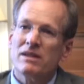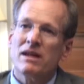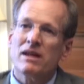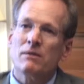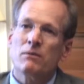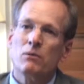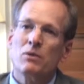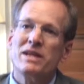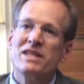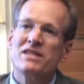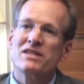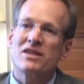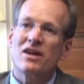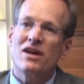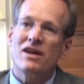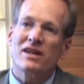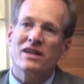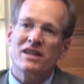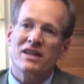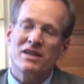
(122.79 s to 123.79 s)
they're
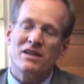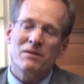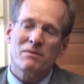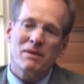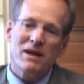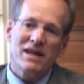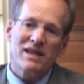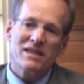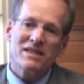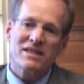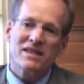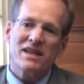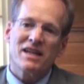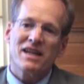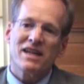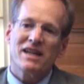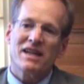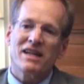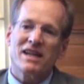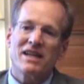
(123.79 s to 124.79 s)
restocking, you might
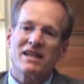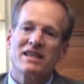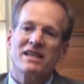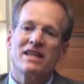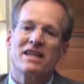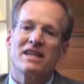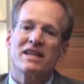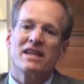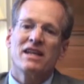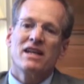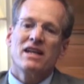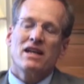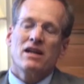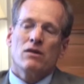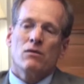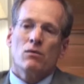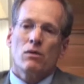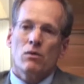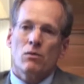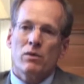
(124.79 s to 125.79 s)
say. And I think
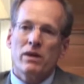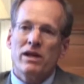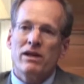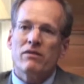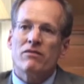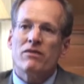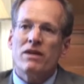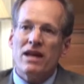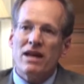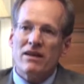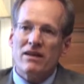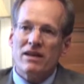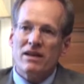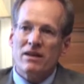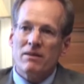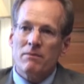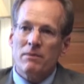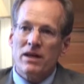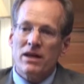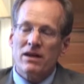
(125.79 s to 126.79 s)
what we have found
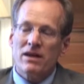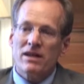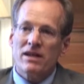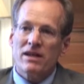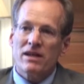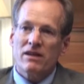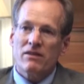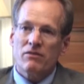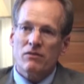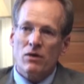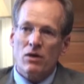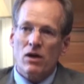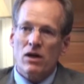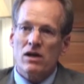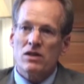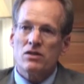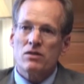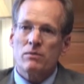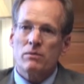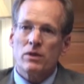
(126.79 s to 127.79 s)
in America for
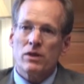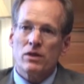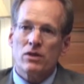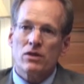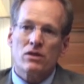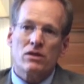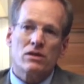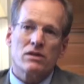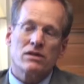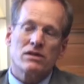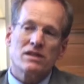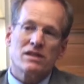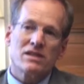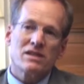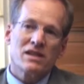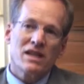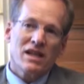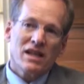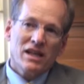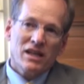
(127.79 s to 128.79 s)
entrepreneurs
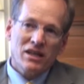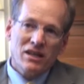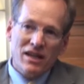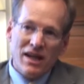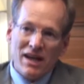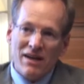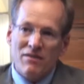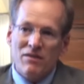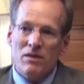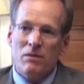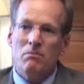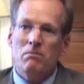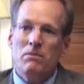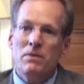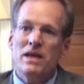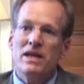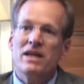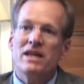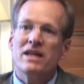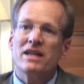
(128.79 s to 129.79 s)
is you have the
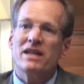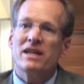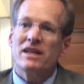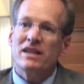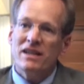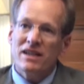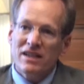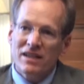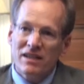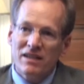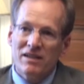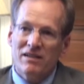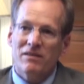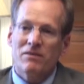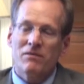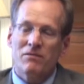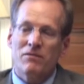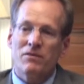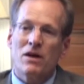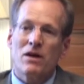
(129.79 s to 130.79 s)
big
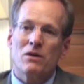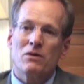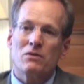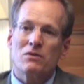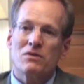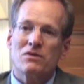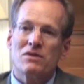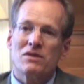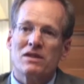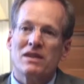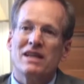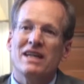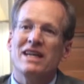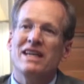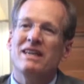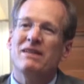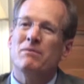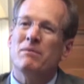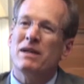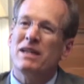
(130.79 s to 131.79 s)
folks,
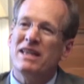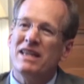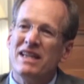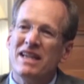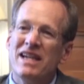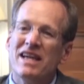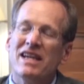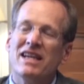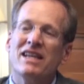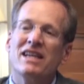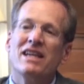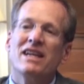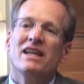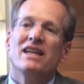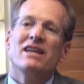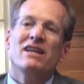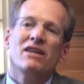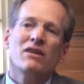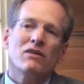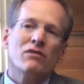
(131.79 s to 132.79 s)
but then
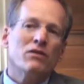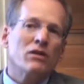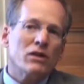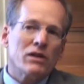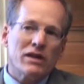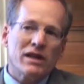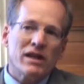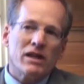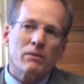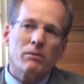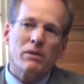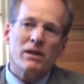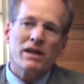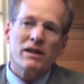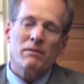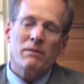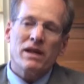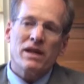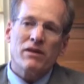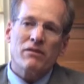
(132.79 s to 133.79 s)
if you're an
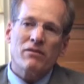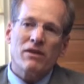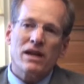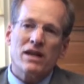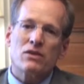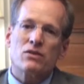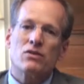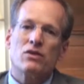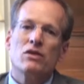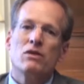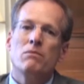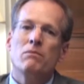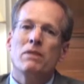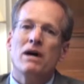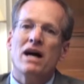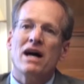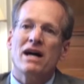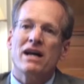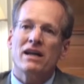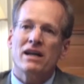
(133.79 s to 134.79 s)
airplane manufacturer, you
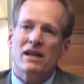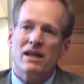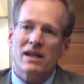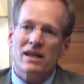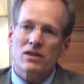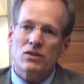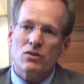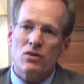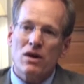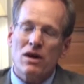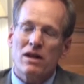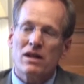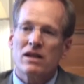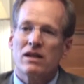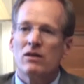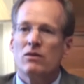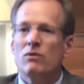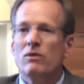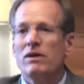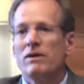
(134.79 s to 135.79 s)
buy
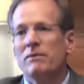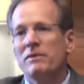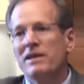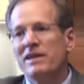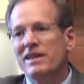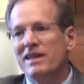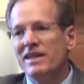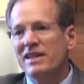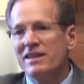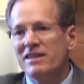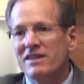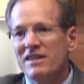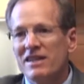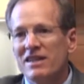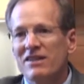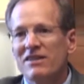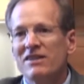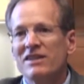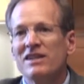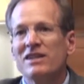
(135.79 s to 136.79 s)
electronic equipment,
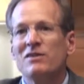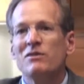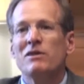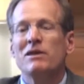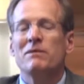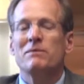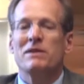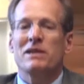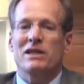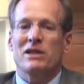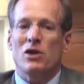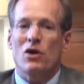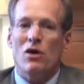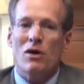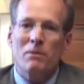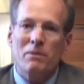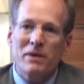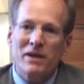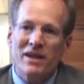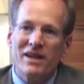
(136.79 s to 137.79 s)
interior equipment,
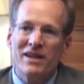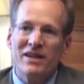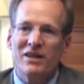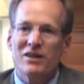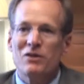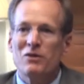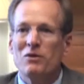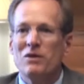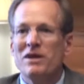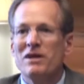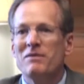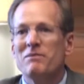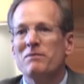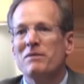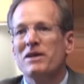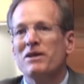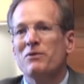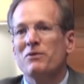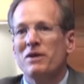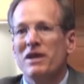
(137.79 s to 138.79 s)
carpeting
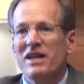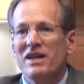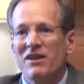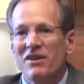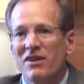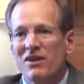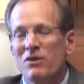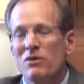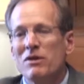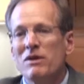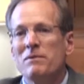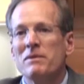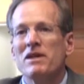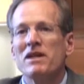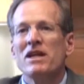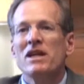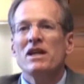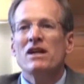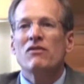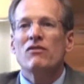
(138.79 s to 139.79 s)
equipment, radar
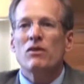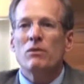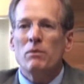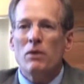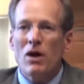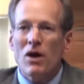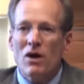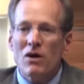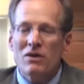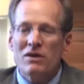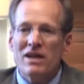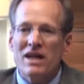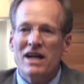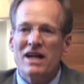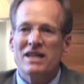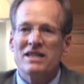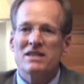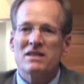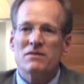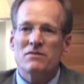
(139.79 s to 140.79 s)
equipment from all
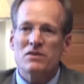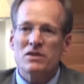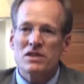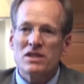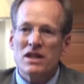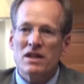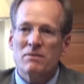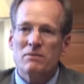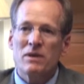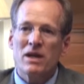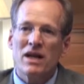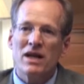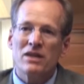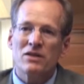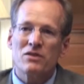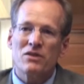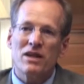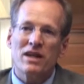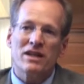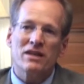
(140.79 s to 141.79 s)
kinds of
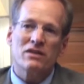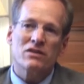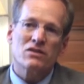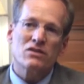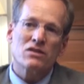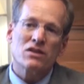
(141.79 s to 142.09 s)
subcontractors.